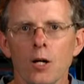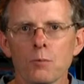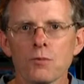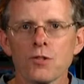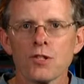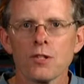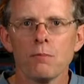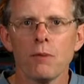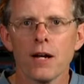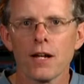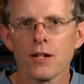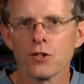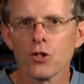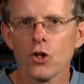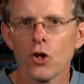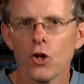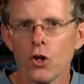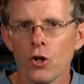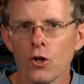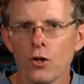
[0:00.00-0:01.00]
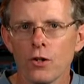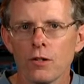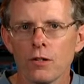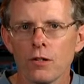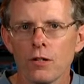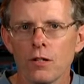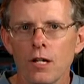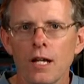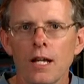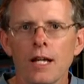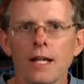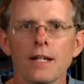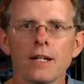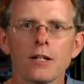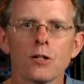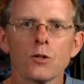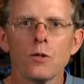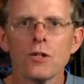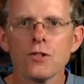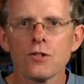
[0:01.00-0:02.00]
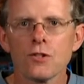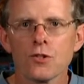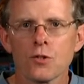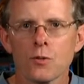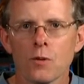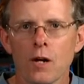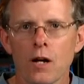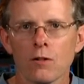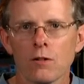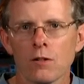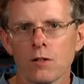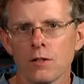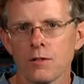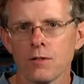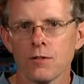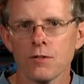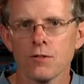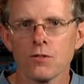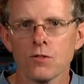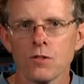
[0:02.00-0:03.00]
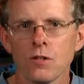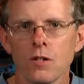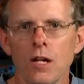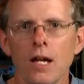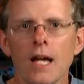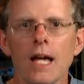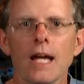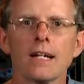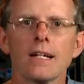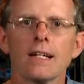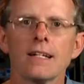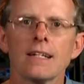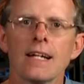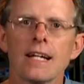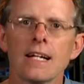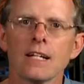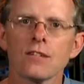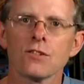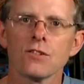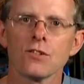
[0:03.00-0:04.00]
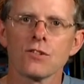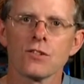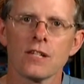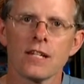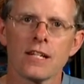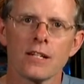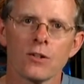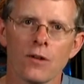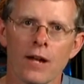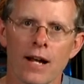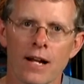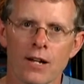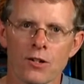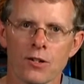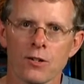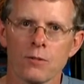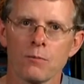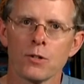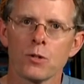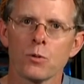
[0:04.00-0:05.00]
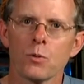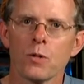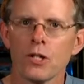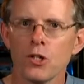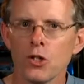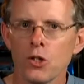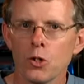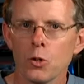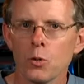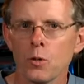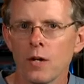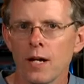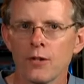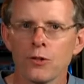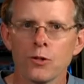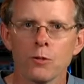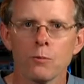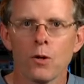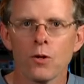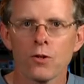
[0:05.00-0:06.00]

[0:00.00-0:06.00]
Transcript: helps the bike turn, it increases ground clearance, and it enhances the interaction between you and your